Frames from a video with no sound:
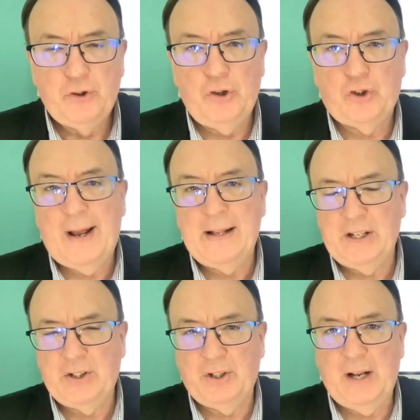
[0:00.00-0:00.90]
to
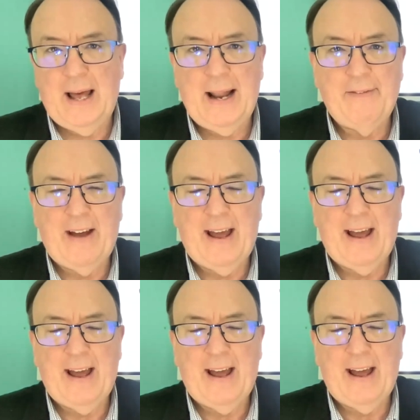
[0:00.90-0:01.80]
transition and have a
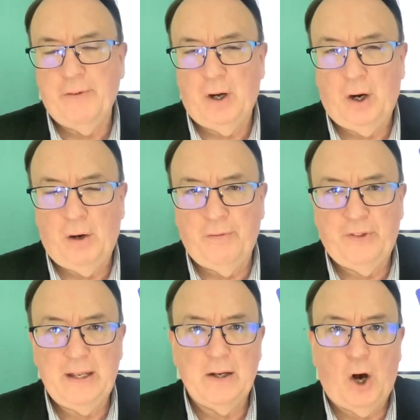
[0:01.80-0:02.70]
handover of
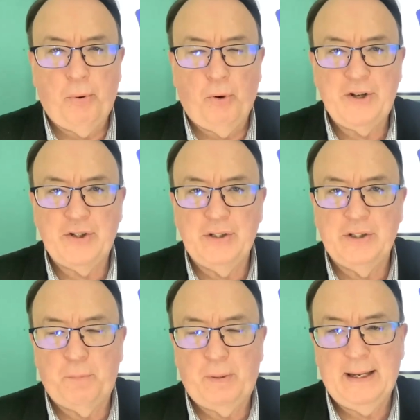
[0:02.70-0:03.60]
the
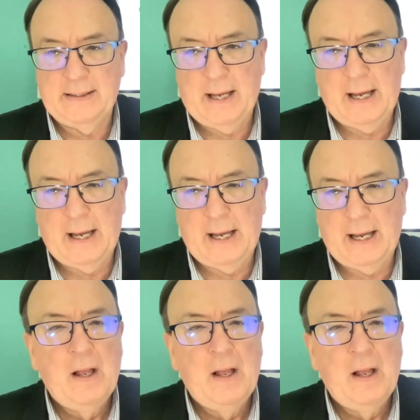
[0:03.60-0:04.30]
operations of PSA